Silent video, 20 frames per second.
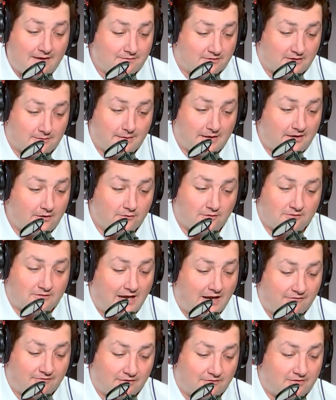Adams committed, who's a
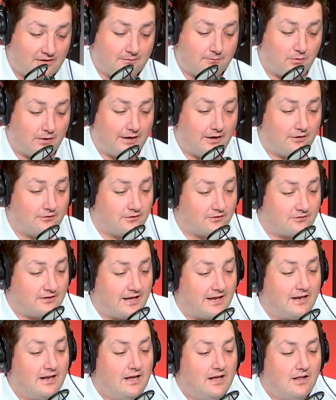top 15 player in the
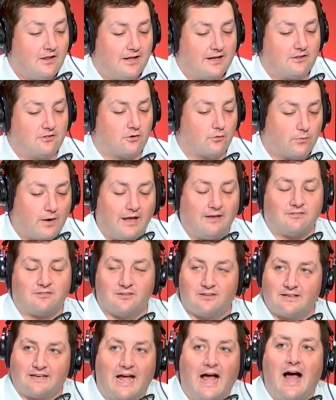state. Like, the rest
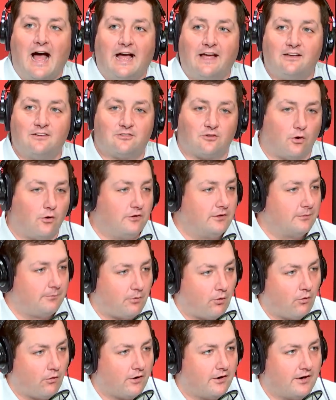of the guys on the
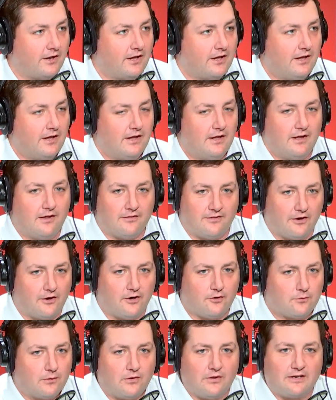board,
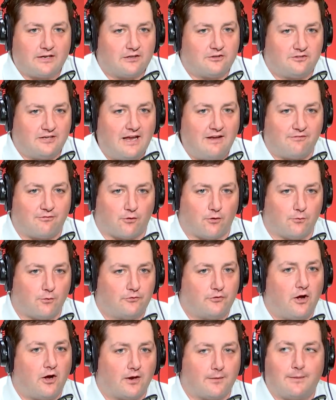they're in really good shape for. And
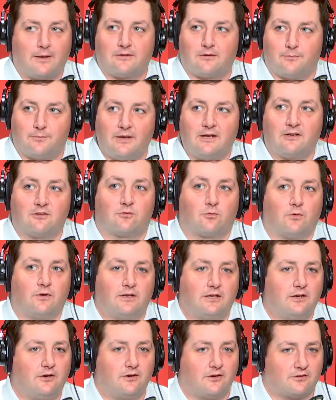we'll talk about the biggest
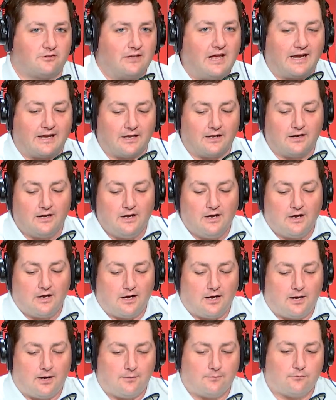one here in a second
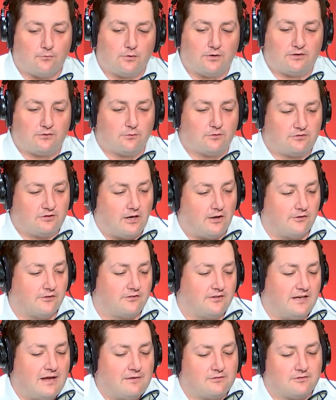with
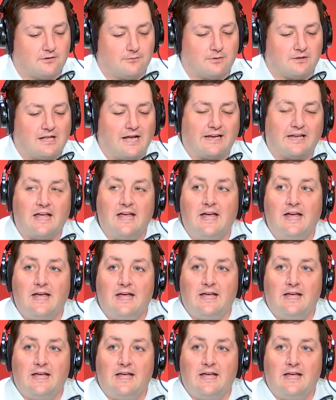Shelton Sampson. But, like,